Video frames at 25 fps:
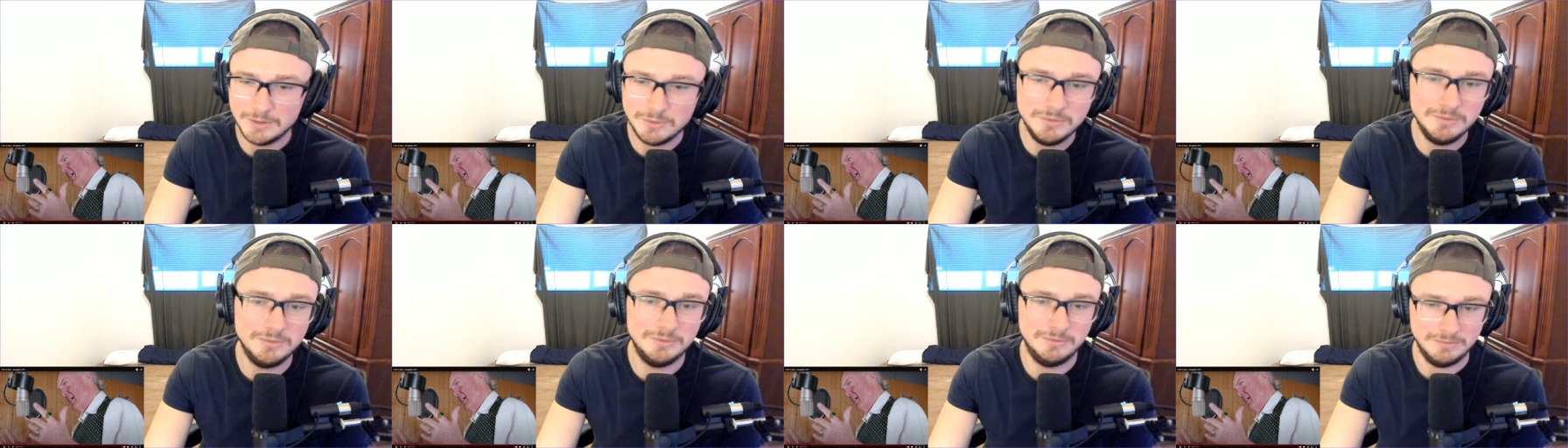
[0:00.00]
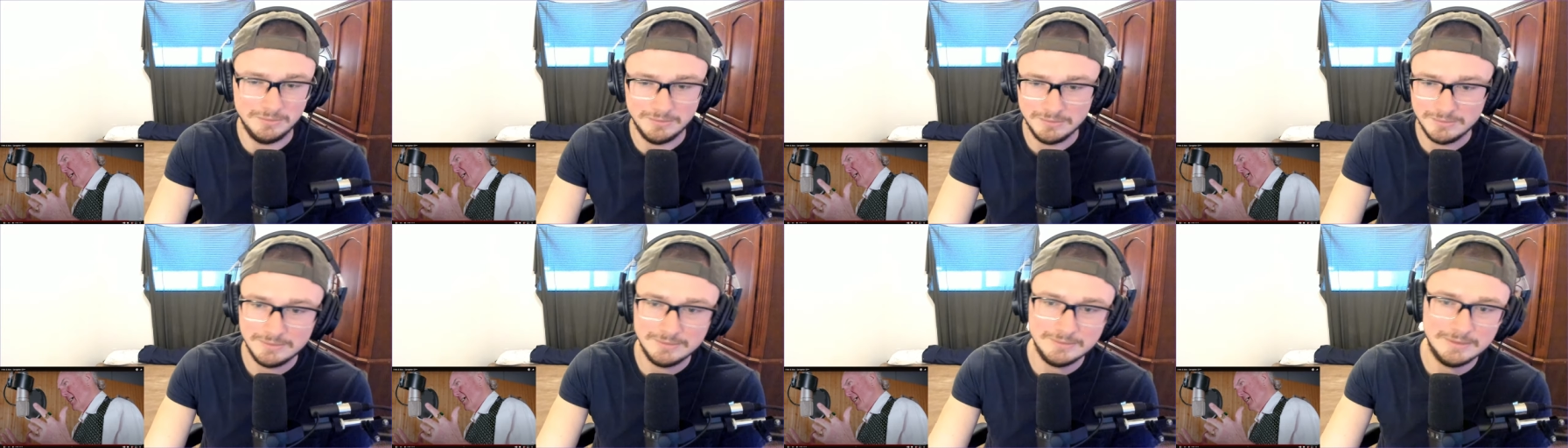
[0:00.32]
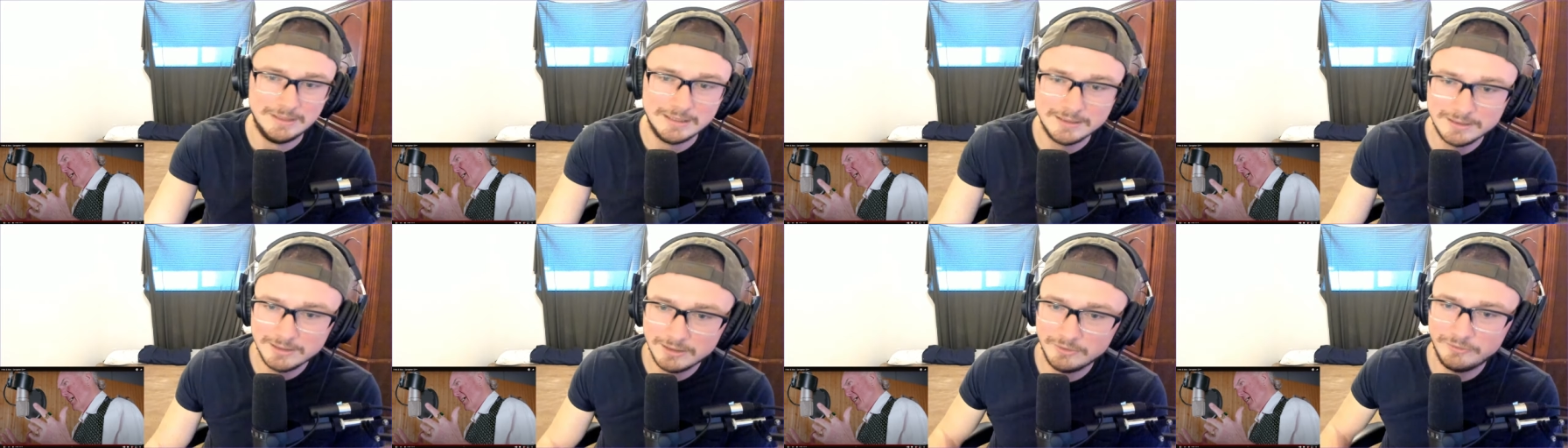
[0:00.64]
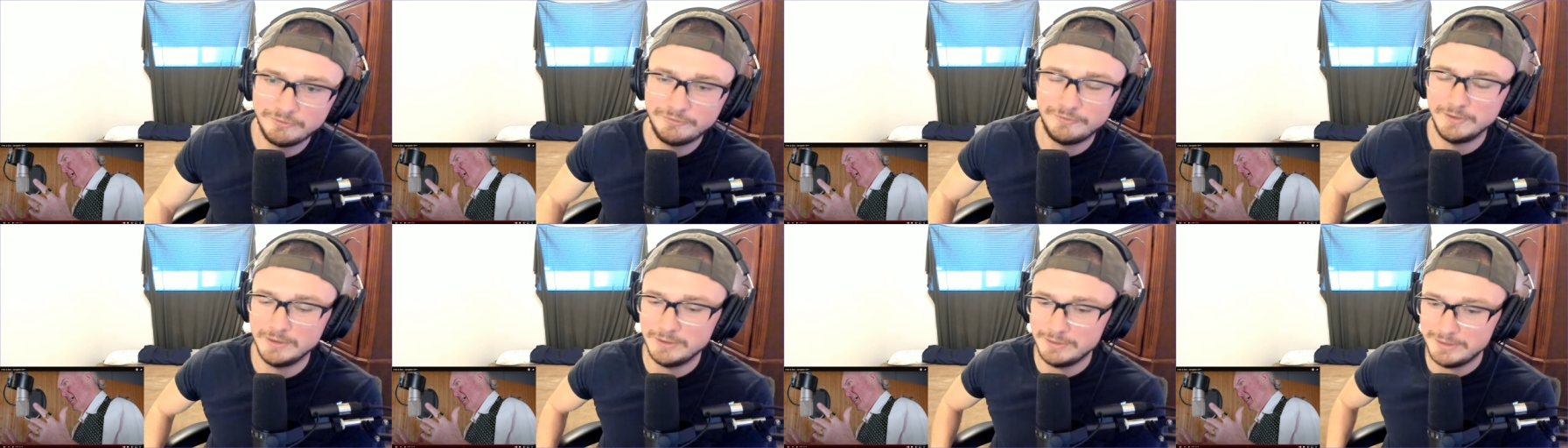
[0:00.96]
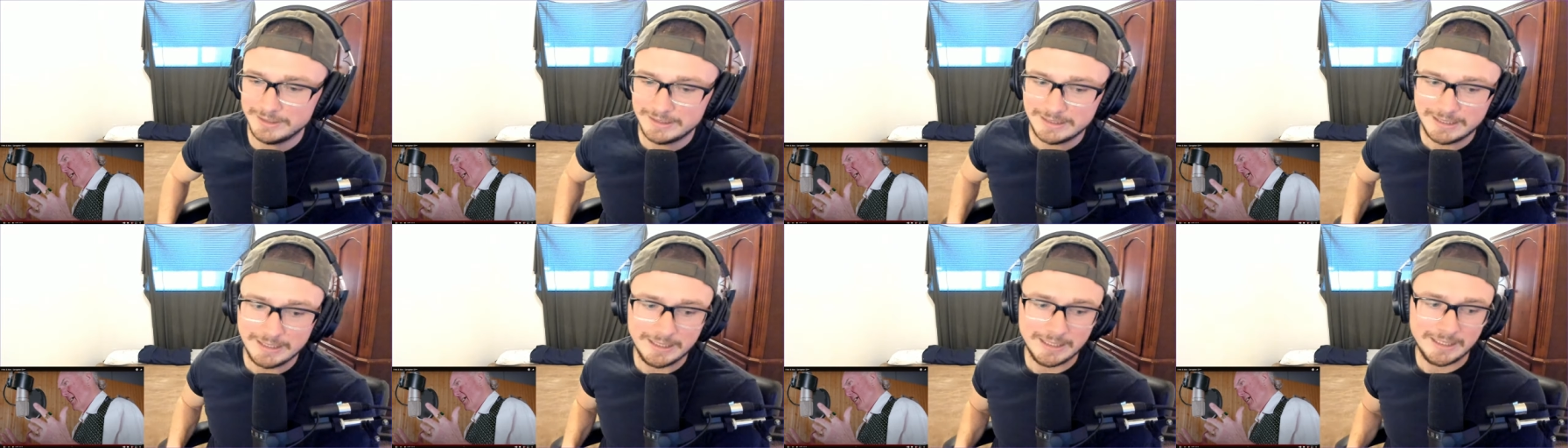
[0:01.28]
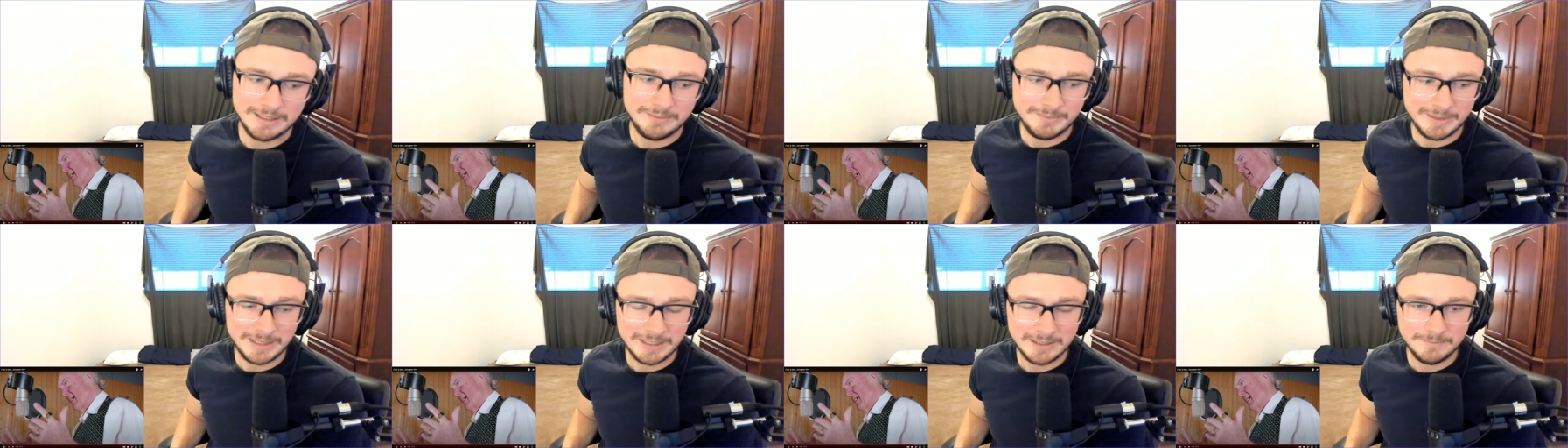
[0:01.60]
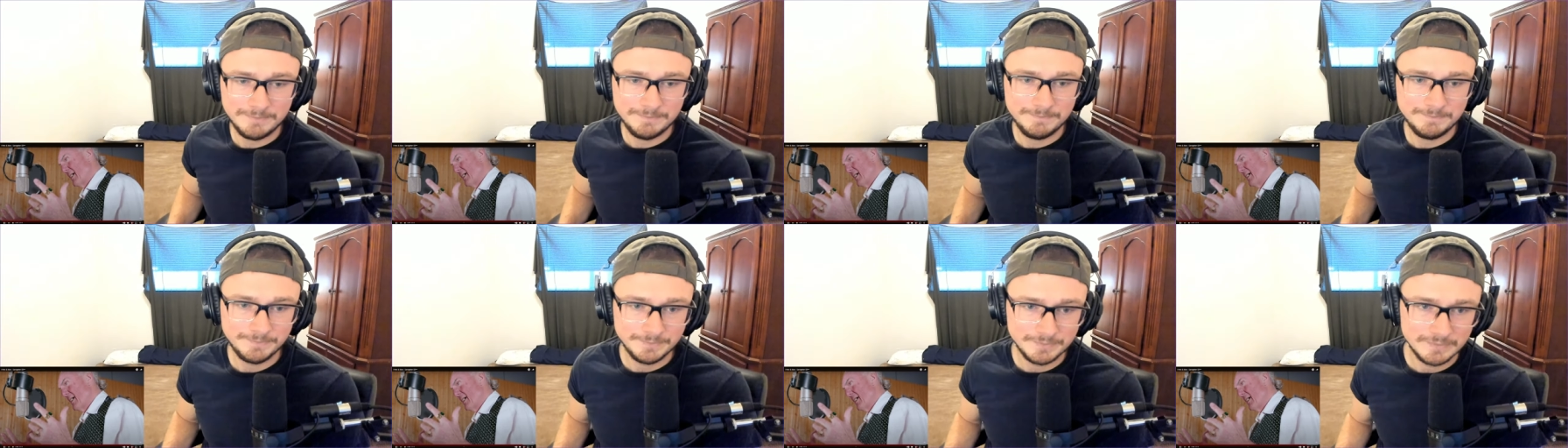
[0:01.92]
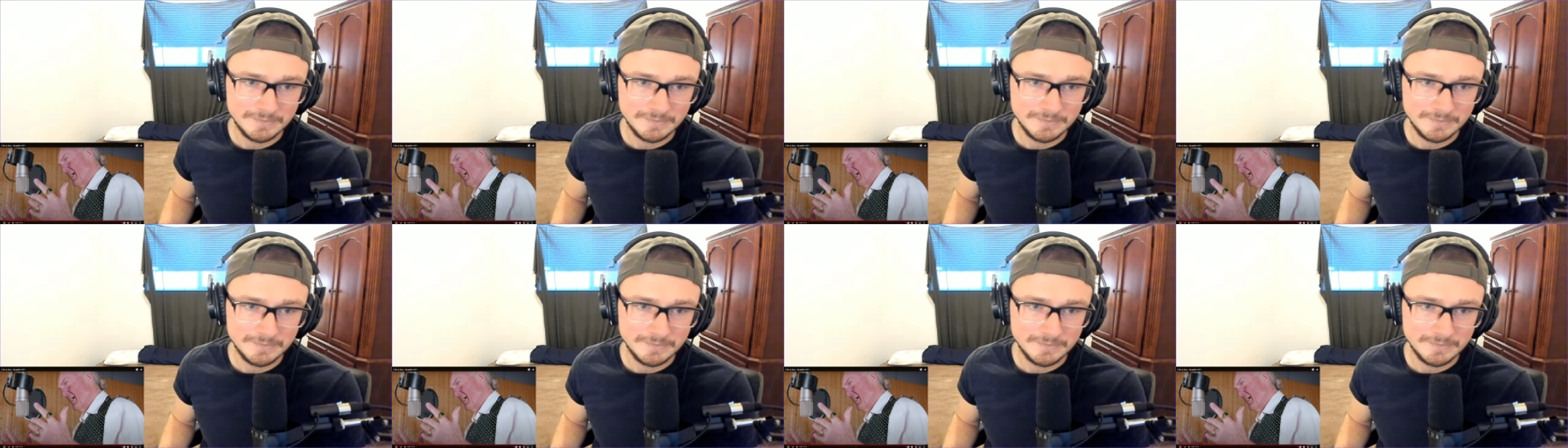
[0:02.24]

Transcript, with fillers: Ooh, that little flute at the end, man.